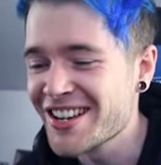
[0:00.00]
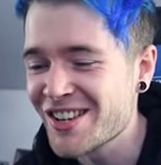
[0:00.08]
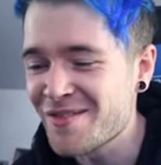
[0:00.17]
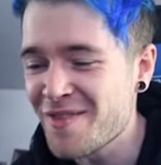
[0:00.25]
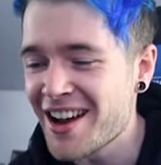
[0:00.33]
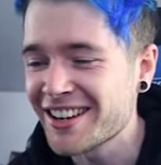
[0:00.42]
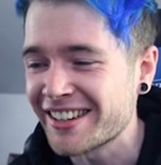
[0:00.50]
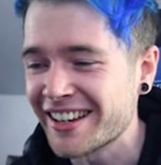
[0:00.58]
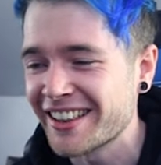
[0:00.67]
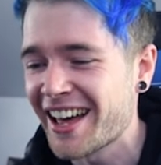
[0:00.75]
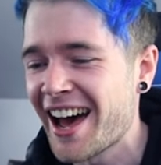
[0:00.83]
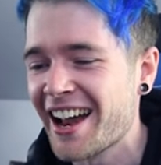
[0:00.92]

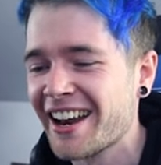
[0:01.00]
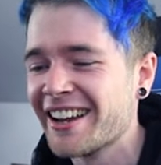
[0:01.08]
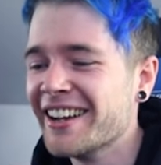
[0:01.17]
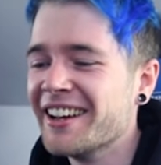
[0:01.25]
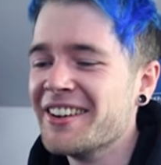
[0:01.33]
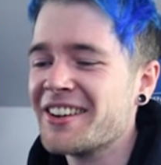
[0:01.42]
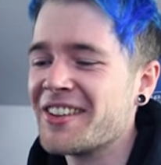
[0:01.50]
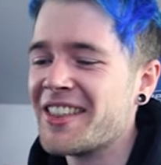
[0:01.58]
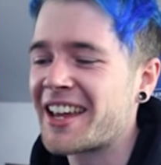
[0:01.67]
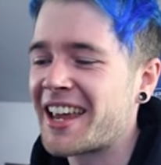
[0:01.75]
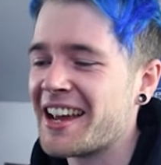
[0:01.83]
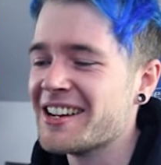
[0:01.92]
expecting that. You got
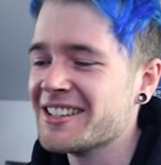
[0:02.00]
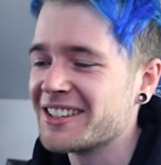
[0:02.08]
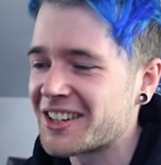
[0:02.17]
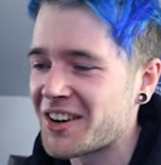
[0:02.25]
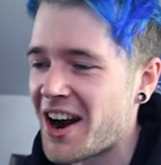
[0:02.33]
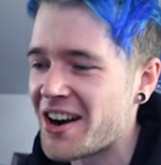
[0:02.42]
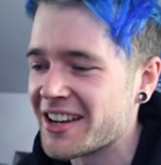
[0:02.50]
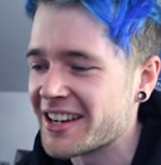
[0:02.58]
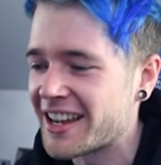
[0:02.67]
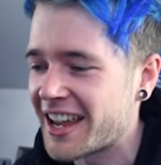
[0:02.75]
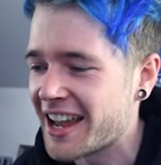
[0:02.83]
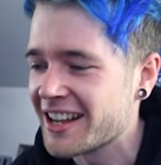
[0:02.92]
the king's crown
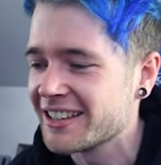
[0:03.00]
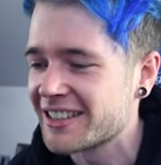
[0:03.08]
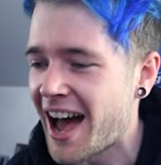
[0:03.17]
and king's